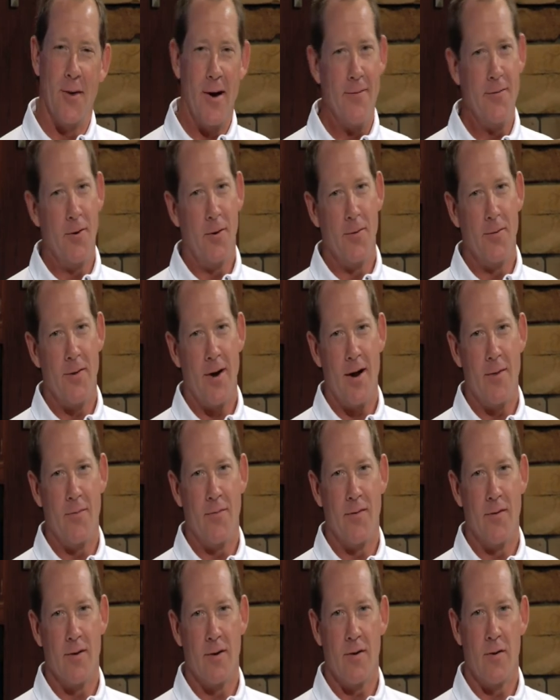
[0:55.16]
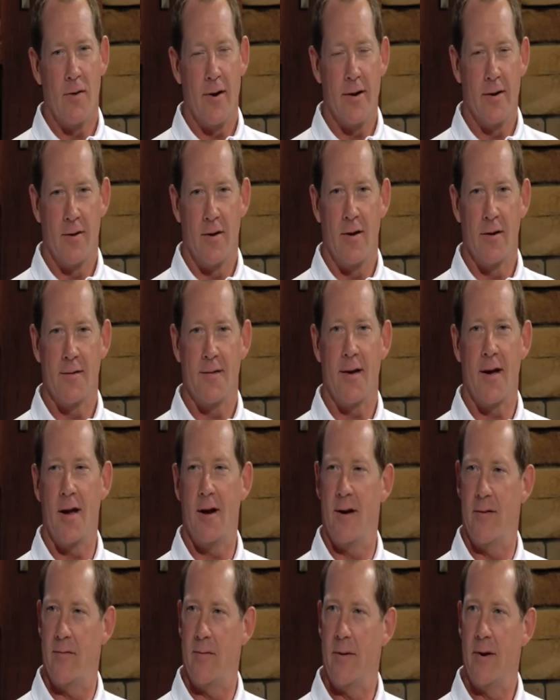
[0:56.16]
Well, I've known Rob for quite a long
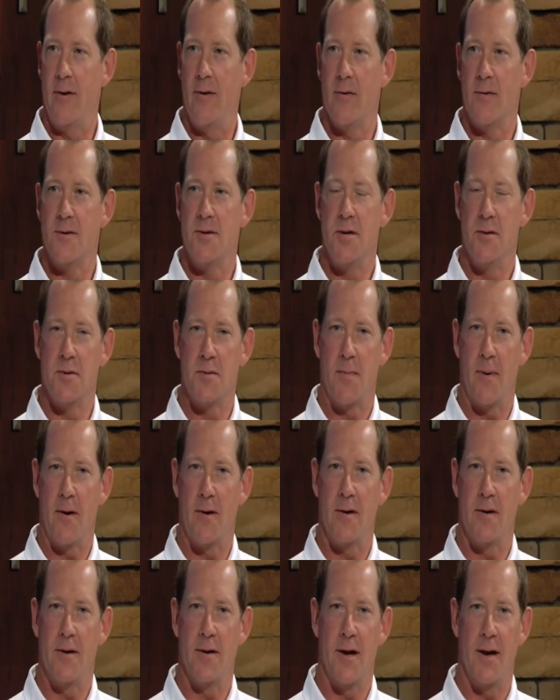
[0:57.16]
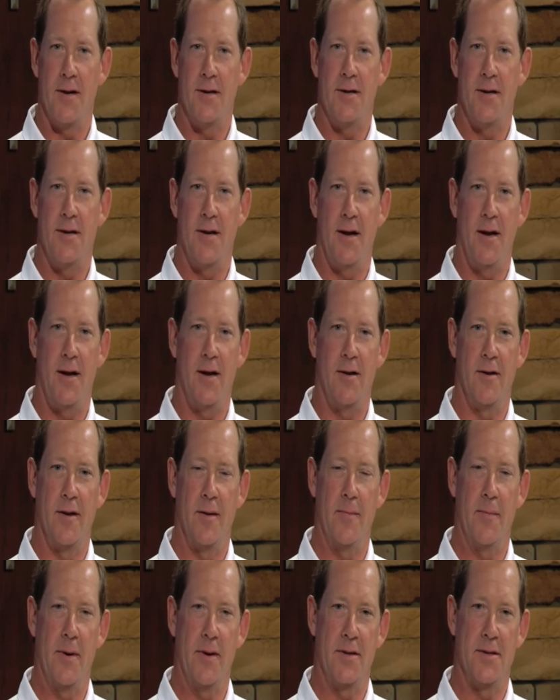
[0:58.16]
time. Everybody knows he was part of the 1980
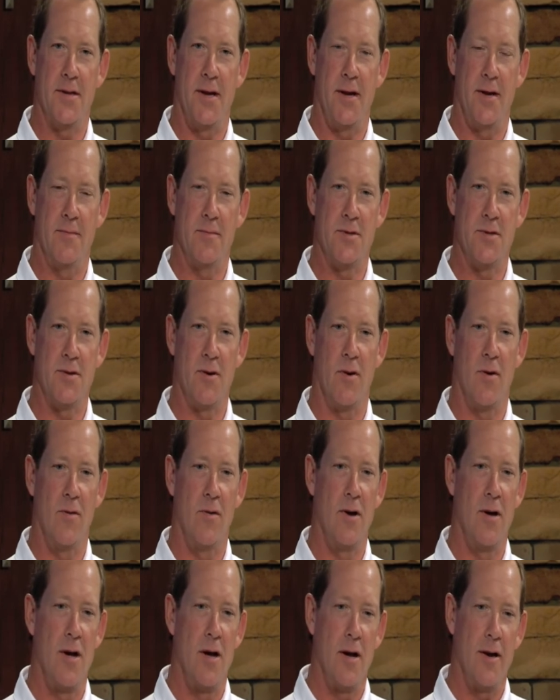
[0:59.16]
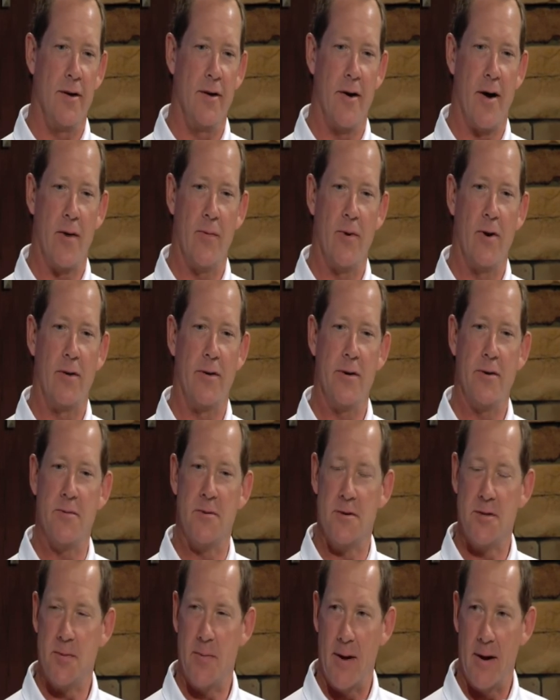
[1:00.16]
Olympic team. So, you know, I really
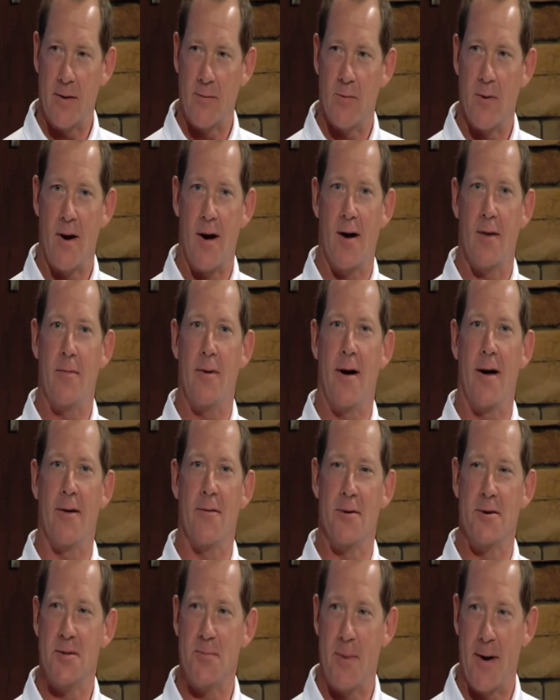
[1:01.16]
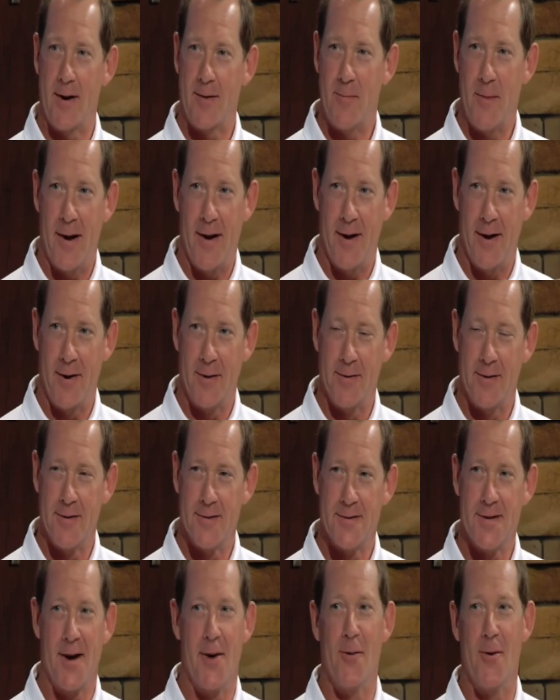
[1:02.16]
respect Rob. I respect my
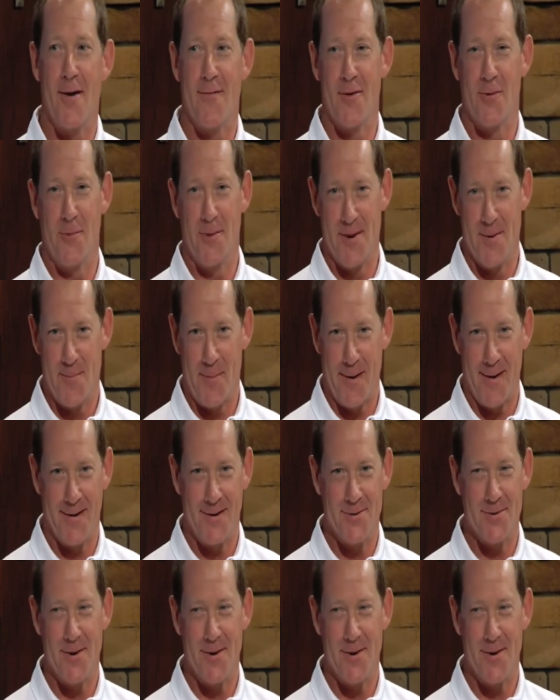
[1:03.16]
elders. However, when the puck